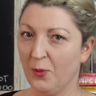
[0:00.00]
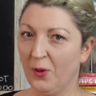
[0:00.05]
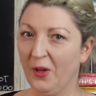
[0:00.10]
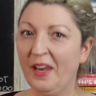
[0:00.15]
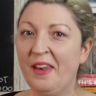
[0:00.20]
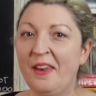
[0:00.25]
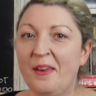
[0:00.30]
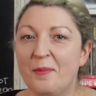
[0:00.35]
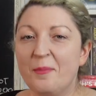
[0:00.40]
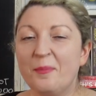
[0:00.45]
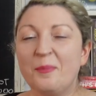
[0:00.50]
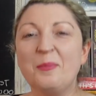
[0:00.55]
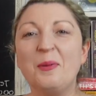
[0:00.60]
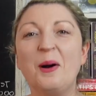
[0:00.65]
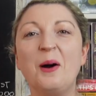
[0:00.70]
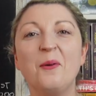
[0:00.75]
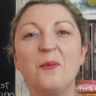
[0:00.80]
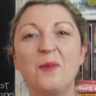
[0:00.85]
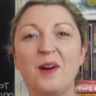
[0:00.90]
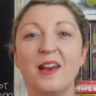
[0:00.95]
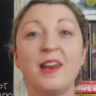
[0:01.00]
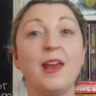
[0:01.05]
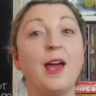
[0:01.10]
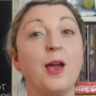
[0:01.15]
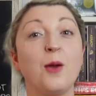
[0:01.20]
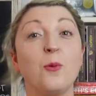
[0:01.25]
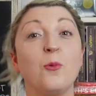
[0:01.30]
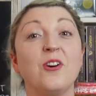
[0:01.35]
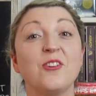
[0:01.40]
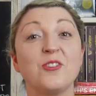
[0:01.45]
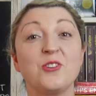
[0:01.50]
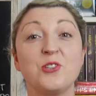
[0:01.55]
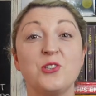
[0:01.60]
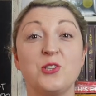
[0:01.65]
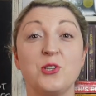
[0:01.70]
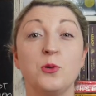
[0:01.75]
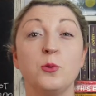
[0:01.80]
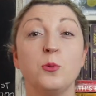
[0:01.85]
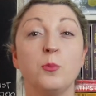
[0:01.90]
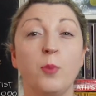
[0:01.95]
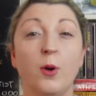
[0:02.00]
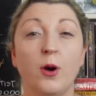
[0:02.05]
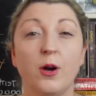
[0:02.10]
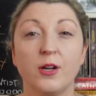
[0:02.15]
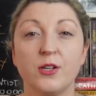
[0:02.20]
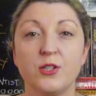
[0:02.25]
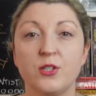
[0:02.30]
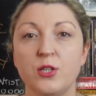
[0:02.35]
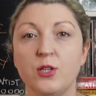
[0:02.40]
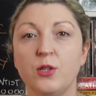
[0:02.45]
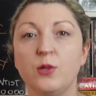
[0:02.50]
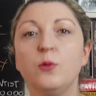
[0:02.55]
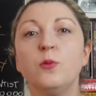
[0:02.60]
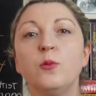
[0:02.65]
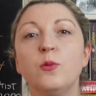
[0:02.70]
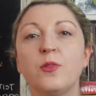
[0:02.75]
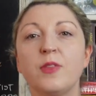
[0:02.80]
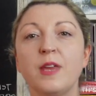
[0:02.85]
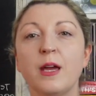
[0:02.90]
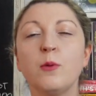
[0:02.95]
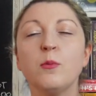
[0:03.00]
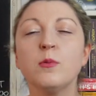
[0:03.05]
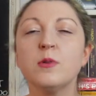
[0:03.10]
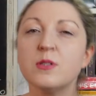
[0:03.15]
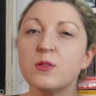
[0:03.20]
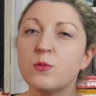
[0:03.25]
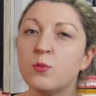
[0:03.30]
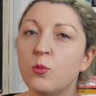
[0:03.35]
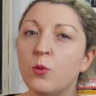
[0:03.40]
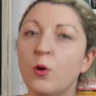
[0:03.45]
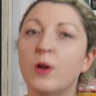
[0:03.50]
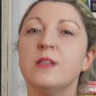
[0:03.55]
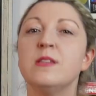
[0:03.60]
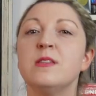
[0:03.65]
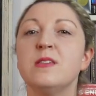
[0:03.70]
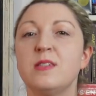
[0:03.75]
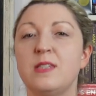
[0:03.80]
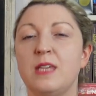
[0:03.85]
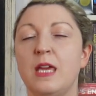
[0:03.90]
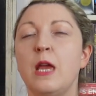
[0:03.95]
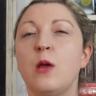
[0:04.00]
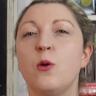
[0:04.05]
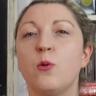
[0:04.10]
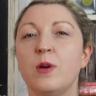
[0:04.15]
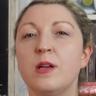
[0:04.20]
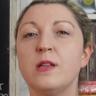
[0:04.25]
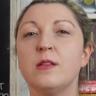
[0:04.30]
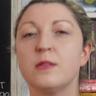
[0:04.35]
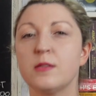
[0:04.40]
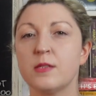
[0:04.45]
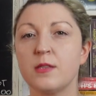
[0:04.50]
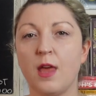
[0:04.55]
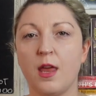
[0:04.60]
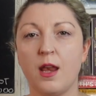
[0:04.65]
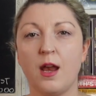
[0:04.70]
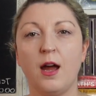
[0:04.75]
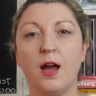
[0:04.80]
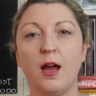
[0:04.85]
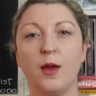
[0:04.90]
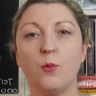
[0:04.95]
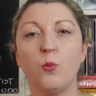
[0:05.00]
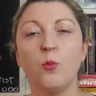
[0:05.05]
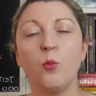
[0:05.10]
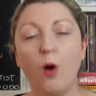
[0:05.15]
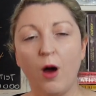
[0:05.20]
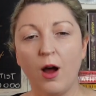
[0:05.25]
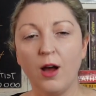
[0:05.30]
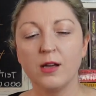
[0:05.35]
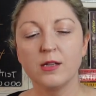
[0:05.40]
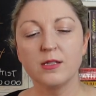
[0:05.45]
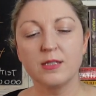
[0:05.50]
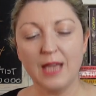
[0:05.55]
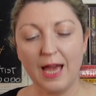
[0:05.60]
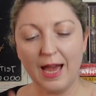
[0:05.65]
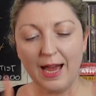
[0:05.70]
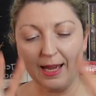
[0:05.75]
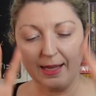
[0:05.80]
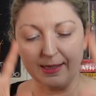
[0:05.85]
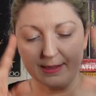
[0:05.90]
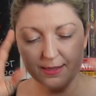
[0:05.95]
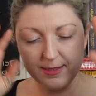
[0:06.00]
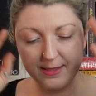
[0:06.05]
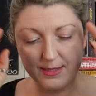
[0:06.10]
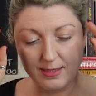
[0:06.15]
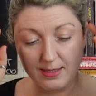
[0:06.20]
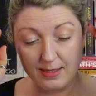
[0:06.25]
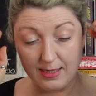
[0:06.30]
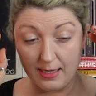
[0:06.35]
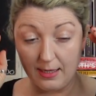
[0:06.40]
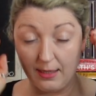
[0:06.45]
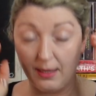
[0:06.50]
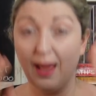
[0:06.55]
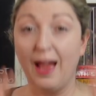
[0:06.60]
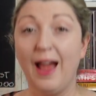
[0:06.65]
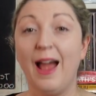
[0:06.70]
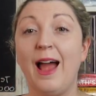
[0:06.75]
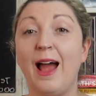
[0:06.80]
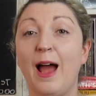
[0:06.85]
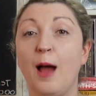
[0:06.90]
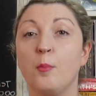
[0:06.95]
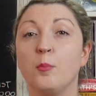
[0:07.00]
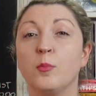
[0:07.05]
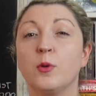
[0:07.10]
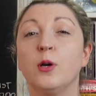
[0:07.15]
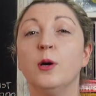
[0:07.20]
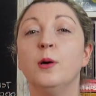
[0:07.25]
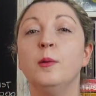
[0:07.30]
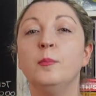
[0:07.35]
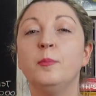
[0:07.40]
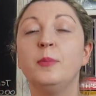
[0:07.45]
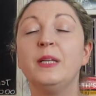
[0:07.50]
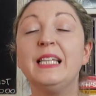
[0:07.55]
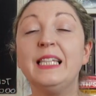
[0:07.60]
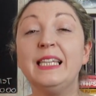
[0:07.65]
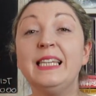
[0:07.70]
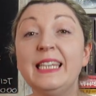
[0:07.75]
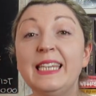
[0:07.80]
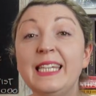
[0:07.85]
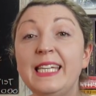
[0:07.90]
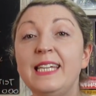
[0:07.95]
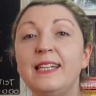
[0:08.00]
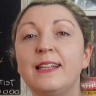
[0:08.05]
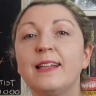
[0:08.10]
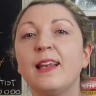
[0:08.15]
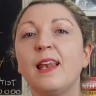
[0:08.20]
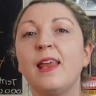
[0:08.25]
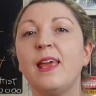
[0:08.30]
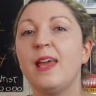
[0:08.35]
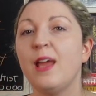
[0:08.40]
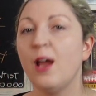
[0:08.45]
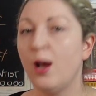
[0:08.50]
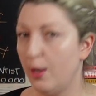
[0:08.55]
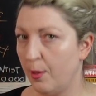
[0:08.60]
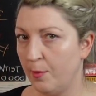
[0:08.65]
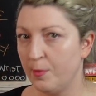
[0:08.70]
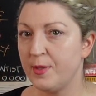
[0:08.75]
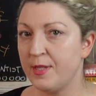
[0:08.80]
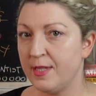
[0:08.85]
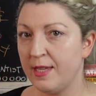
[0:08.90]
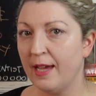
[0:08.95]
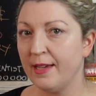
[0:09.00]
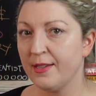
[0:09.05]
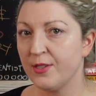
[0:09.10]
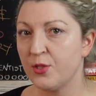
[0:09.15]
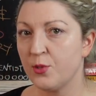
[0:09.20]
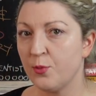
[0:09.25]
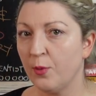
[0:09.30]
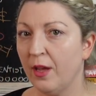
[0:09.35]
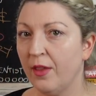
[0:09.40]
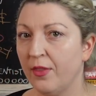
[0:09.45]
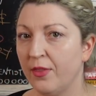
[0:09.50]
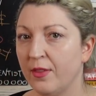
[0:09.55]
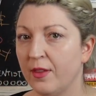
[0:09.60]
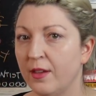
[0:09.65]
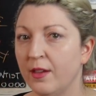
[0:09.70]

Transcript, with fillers: one, but when I watched Dune Part 2, there was one sequence that I was and still am completely obsessed with.